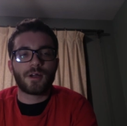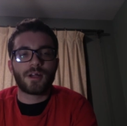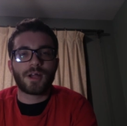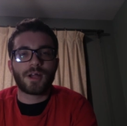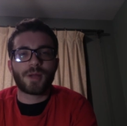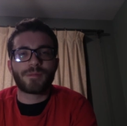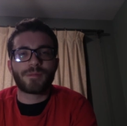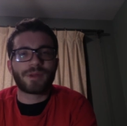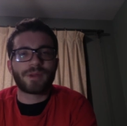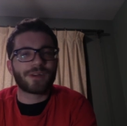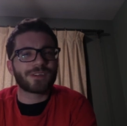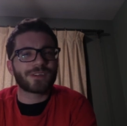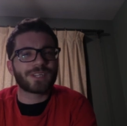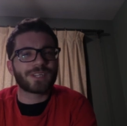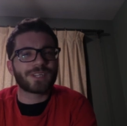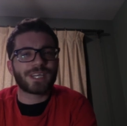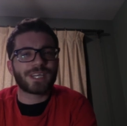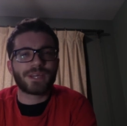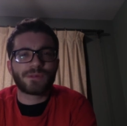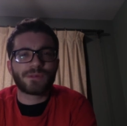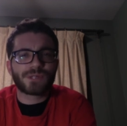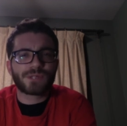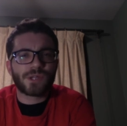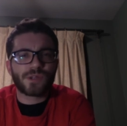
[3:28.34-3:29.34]
apparently,
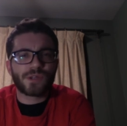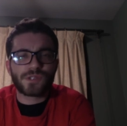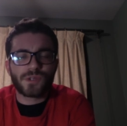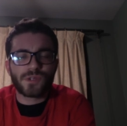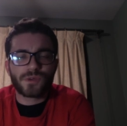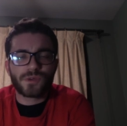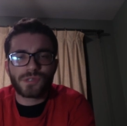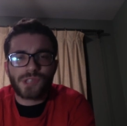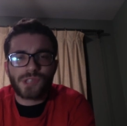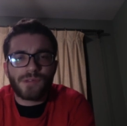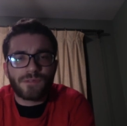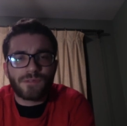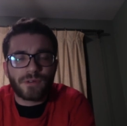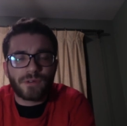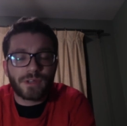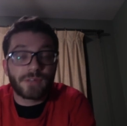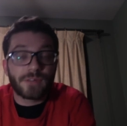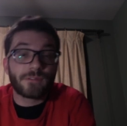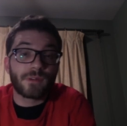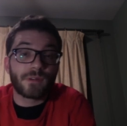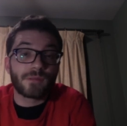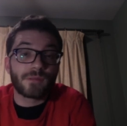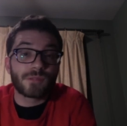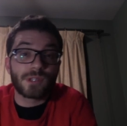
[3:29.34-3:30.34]
he was also suffering
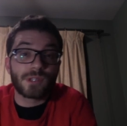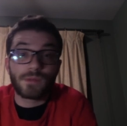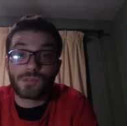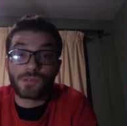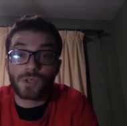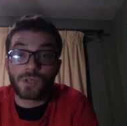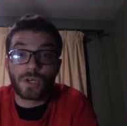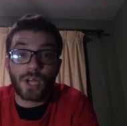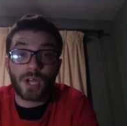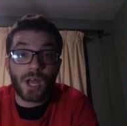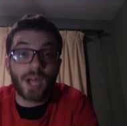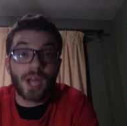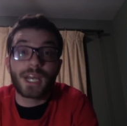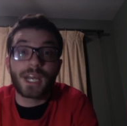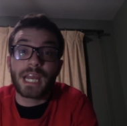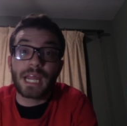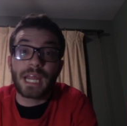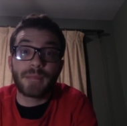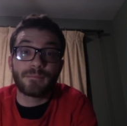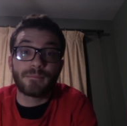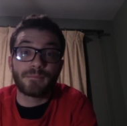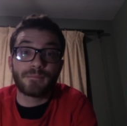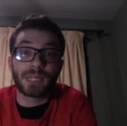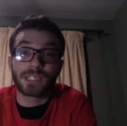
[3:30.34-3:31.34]
from some sort of
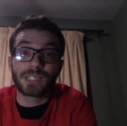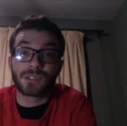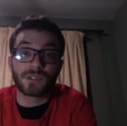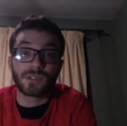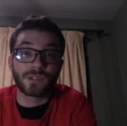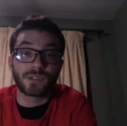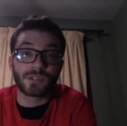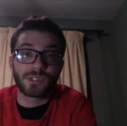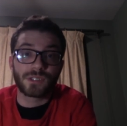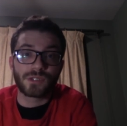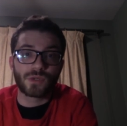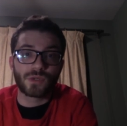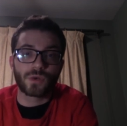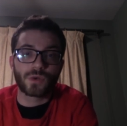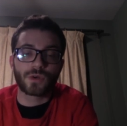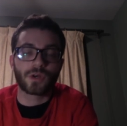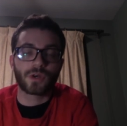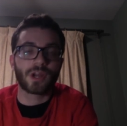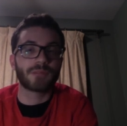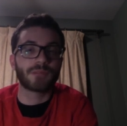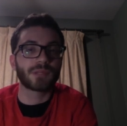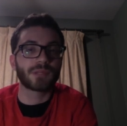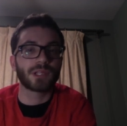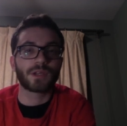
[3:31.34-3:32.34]
unnamed mental disorder.
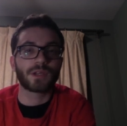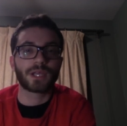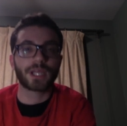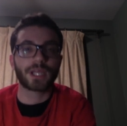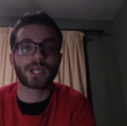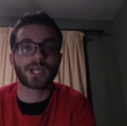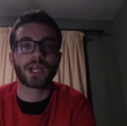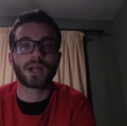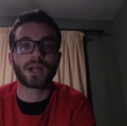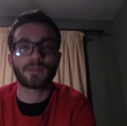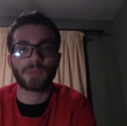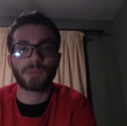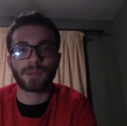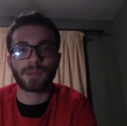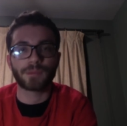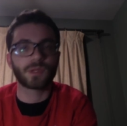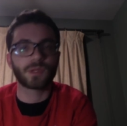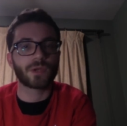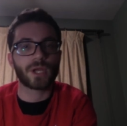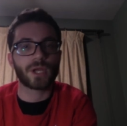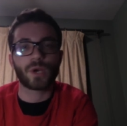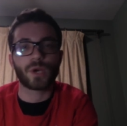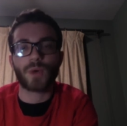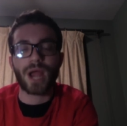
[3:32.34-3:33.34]
I've been looking it up, I'm
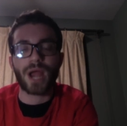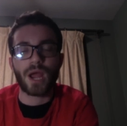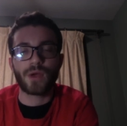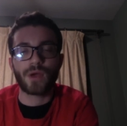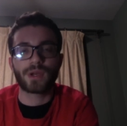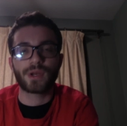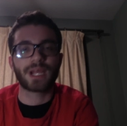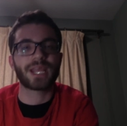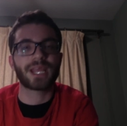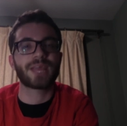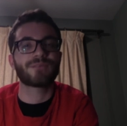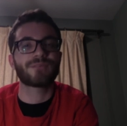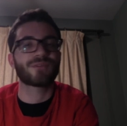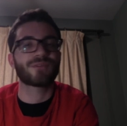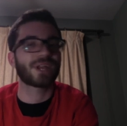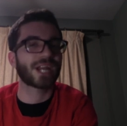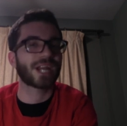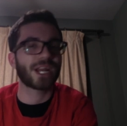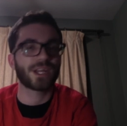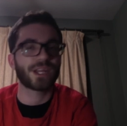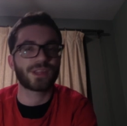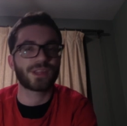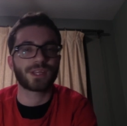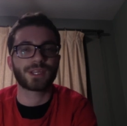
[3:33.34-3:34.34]
looking around, I can't find
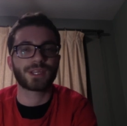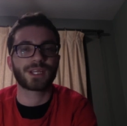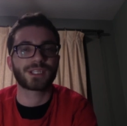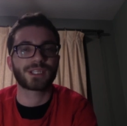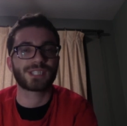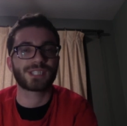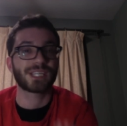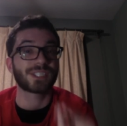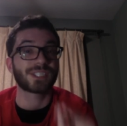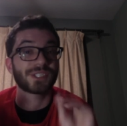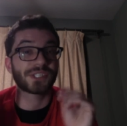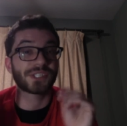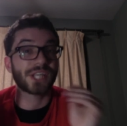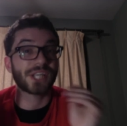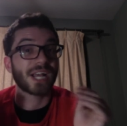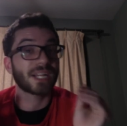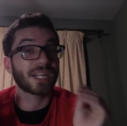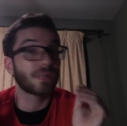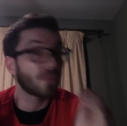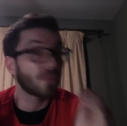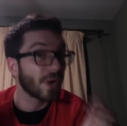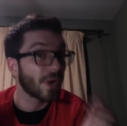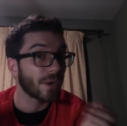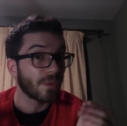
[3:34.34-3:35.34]
anything that says exactly
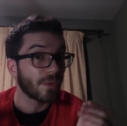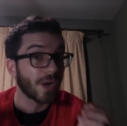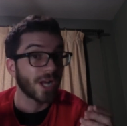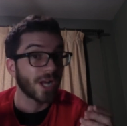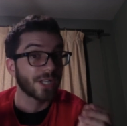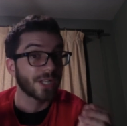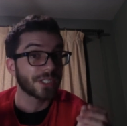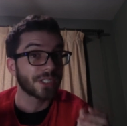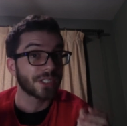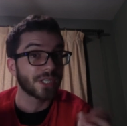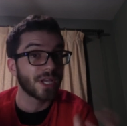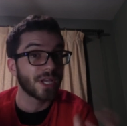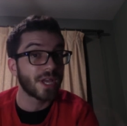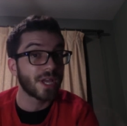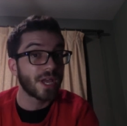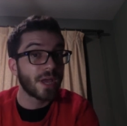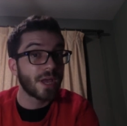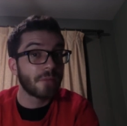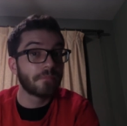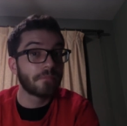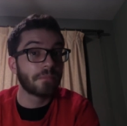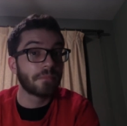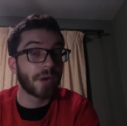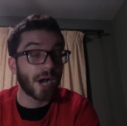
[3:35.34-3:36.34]
what it was,
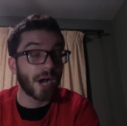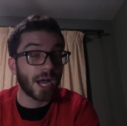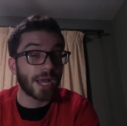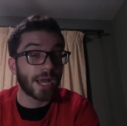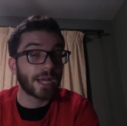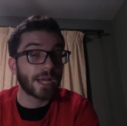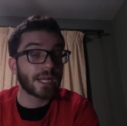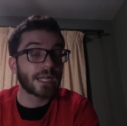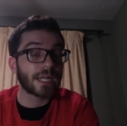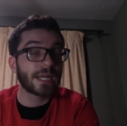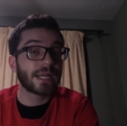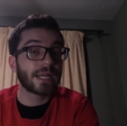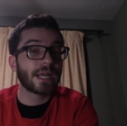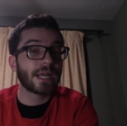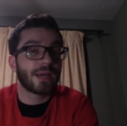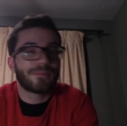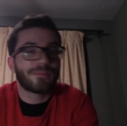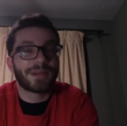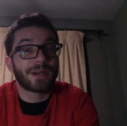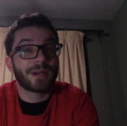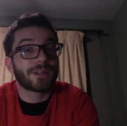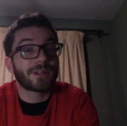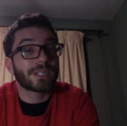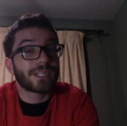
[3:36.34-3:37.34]
but
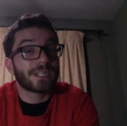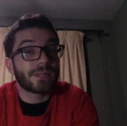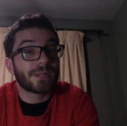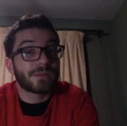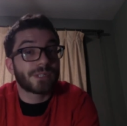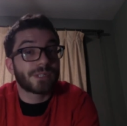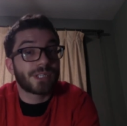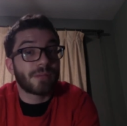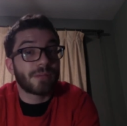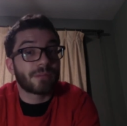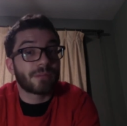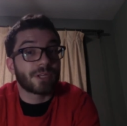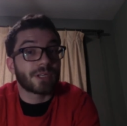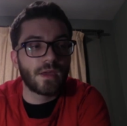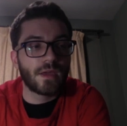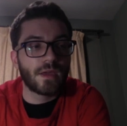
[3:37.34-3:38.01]
apparently there was something.